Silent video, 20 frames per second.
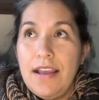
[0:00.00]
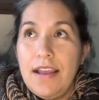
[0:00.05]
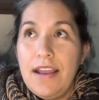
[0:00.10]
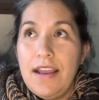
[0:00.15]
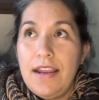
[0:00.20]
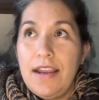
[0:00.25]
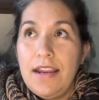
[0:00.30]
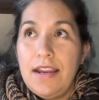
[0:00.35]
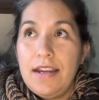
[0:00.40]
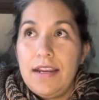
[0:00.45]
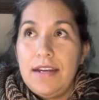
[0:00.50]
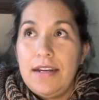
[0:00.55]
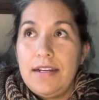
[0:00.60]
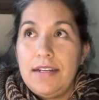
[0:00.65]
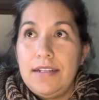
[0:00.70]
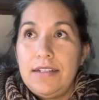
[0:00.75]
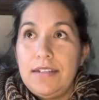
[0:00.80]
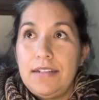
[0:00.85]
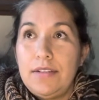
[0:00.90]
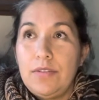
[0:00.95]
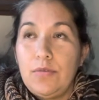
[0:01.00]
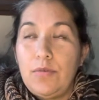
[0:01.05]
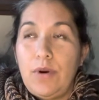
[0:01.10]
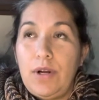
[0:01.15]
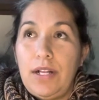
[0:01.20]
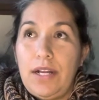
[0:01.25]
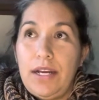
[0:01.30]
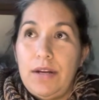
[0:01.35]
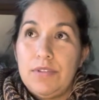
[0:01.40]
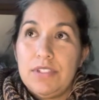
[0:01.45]
And while
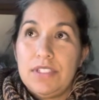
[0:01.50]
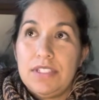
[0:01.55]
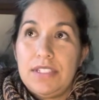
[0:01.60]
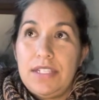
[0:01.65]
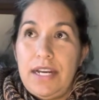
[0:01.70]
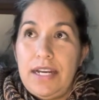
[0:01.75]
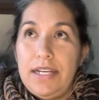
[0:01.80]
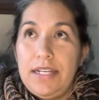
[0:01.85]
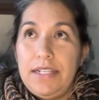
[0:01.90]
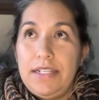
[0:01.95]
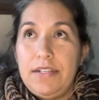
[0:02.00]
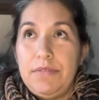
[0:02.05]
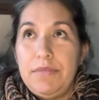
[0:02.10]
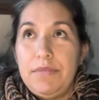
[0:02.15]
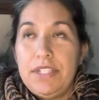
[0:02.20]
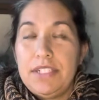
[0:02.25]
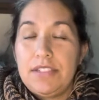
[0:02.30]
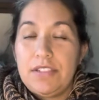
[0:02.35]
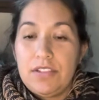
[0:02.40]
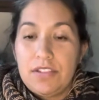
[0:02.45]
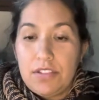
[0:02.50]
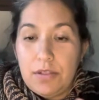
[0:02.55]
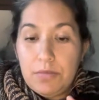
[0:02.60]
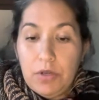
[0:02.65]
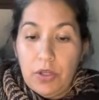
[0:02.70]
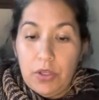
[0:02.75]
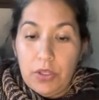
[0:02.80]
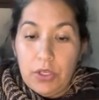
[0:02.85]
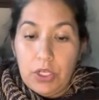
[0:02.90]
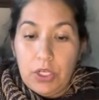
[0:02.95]
I was dyeing, I mixed some
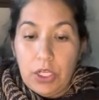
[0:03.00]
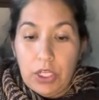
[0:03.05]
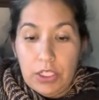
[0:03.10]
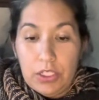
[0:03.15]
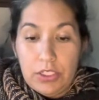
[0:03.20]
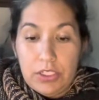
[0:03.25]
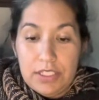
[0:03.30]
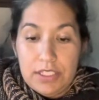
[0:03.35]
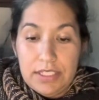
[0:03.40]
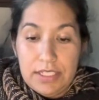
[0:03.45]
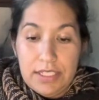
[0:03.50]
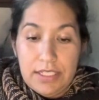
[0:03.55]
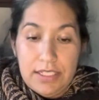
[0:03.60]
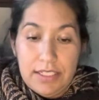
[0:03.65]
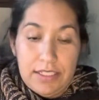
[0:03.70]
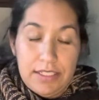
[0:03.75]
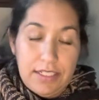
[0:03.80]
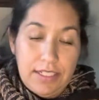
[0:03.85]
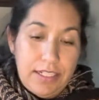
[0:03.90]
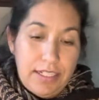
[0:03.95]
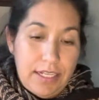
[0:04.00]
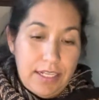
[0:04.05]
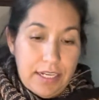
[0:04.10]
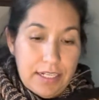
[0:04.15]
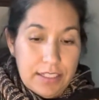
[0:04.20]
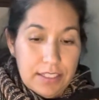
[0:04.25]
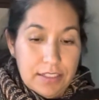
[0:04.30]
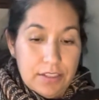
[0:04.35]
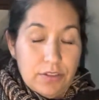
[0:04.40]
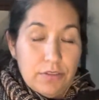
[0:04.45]
other colors in and then I got a
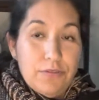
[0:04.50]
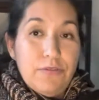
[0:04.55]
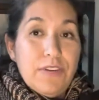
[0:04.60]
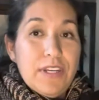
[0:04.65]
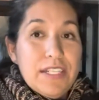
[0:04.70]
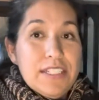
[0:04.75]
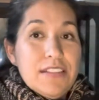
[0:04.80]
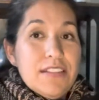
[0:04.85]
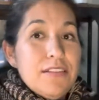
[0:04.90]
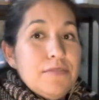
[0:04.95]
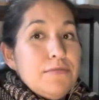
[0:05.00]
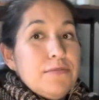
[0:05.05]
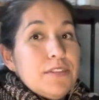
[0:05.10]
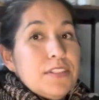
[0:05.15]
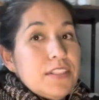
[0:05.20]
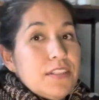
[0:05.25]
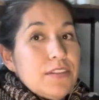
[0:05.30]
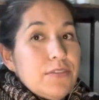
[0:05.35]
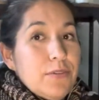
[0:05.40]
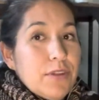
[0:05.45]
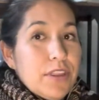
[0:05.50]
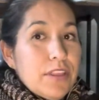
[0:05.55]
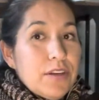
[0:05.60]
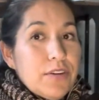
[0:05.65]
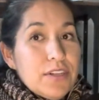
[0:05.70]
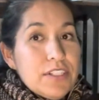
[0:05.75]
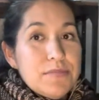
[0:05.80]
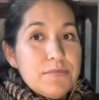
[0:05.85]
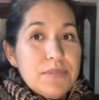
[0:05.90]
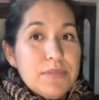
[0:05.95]
little festive with, with
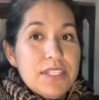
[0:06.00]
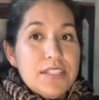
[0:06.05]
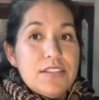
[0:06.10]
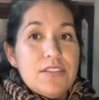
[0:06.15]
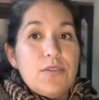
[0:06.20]
Christmas.